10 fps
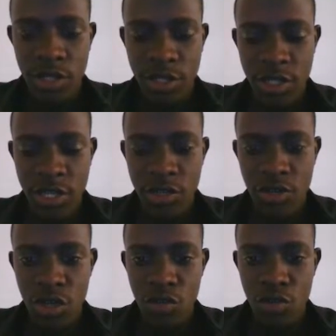this case is
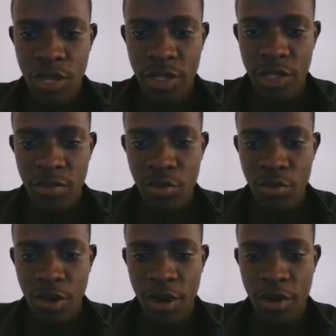going to be a simple
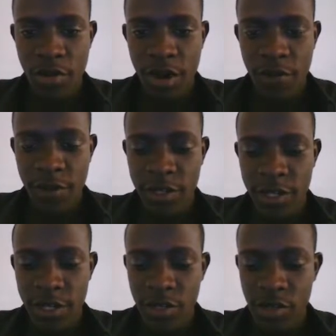paragraph and
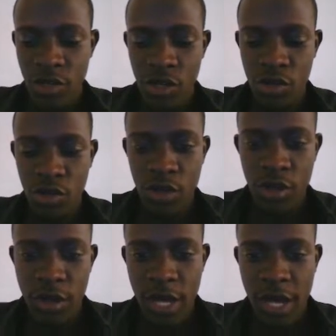then it's going to
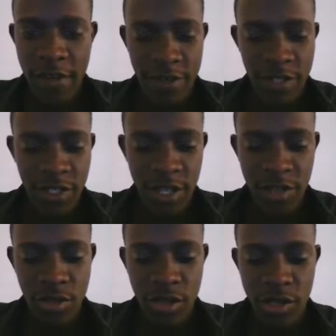have a
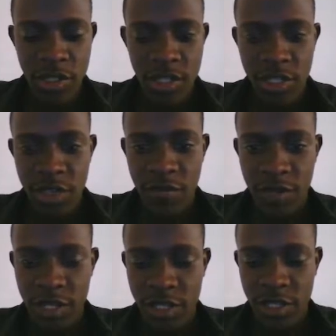style. So I'll just give
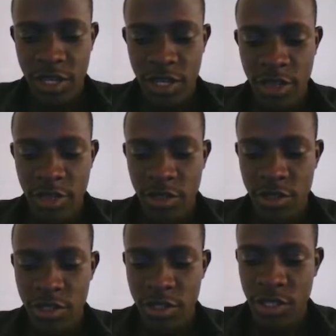it a style
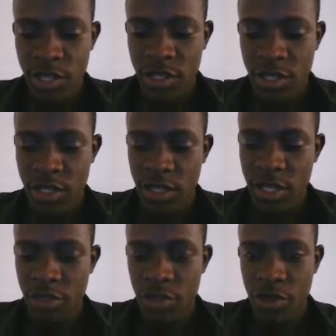
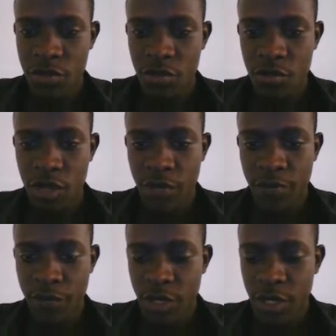SSR is going to be
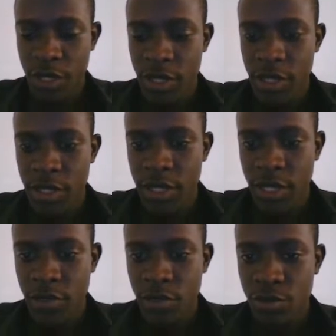
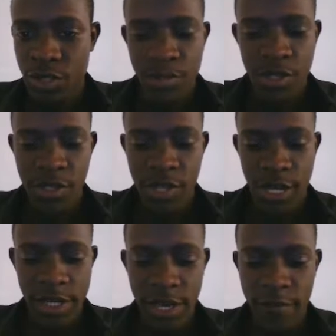an object.
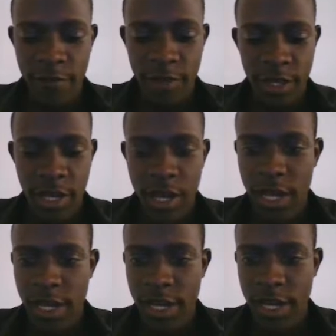Basically, having
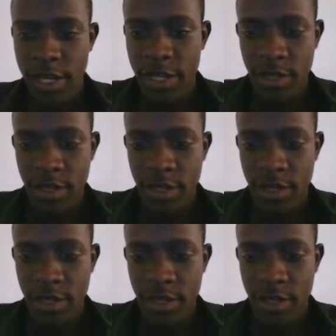color,